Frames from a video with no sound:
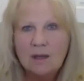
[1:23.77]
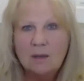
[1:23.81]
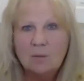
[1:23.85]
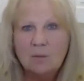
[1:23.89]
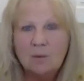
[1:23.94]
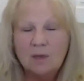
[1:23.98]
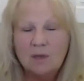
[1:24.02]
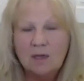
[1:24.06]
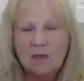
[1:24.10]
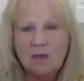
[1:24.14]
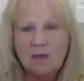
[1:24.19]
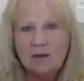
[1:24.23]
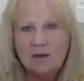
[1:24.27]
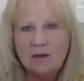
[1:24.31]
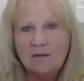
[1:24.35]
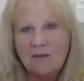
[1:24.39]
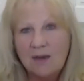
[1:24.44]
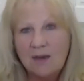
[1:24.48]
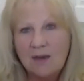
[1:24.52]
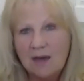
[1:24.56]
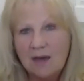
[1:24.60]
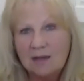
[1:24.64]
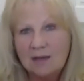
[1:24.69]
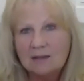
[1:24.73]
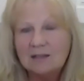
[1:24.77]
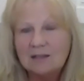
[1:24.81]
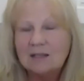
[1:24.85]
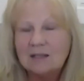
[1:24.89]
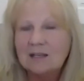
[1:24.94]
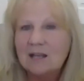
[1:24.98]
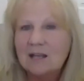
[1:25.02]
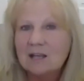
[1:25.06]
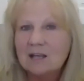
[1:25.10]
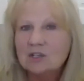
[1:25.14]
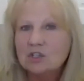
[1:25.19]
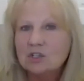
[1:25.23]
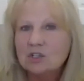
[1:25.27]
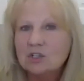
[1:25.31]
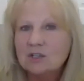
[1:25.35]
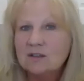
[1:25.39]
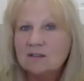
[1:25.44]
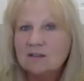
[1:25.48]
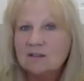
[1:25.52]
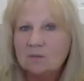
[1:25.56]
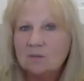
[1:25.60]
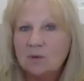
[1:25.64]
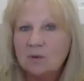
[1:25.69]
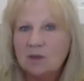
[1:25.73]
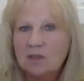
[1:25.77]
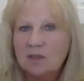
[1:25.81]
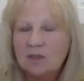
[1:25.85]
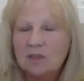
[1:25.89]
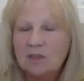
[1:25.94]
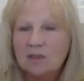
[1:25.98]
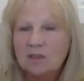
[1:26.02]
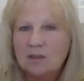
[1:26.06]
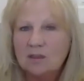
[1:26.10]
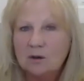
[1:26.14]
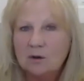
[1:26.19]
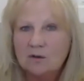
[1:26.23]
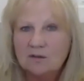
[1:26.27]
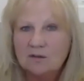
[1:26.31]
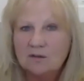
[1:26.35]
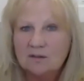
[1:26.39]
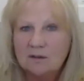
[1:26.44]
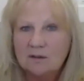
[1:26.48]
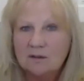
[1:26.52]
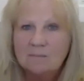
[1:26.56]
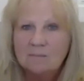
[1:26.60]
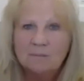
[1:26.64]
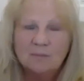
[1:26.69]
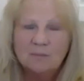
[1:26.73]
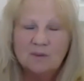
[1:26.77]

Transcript: We have had connections with those